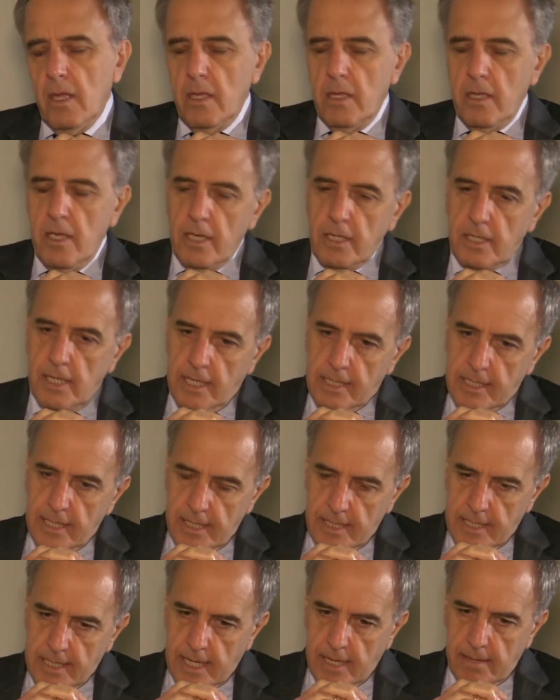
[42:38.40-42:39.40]
Yes, at
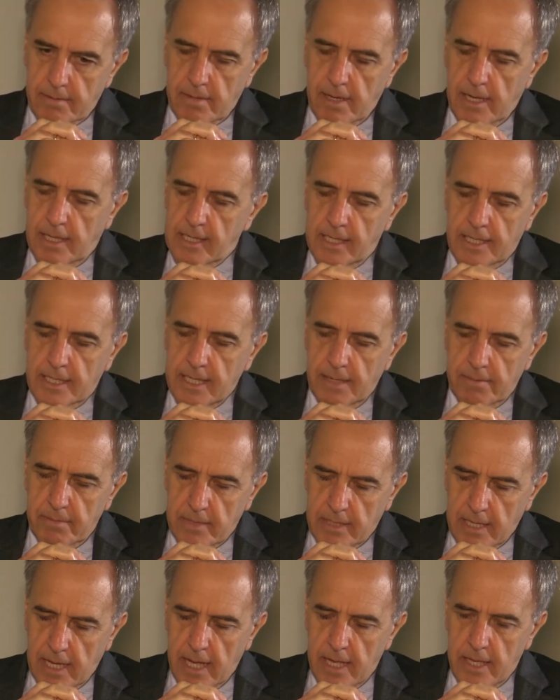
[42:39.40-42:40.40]
the
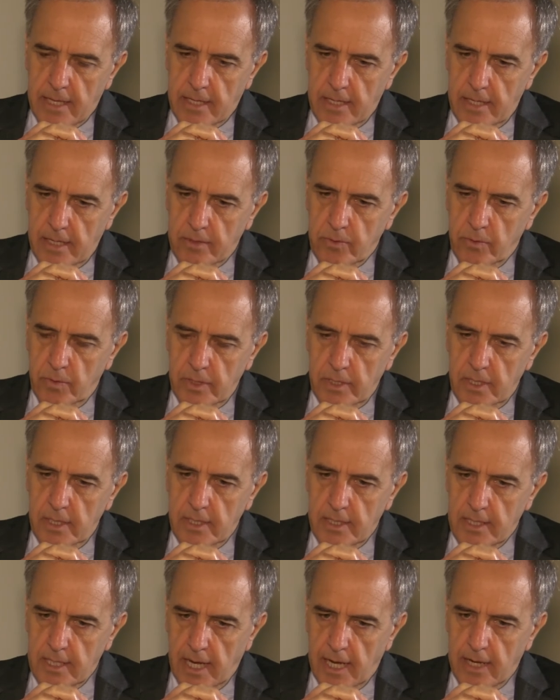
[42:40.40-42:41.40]
same time, yes, we see
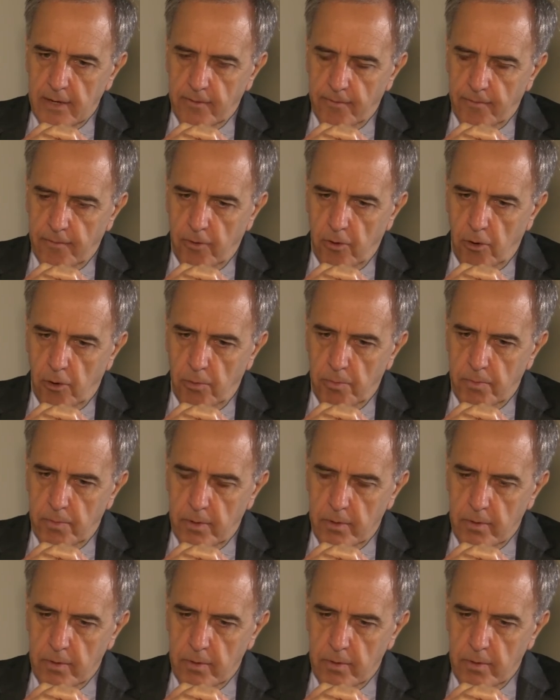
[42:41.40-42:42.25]
sign of hope.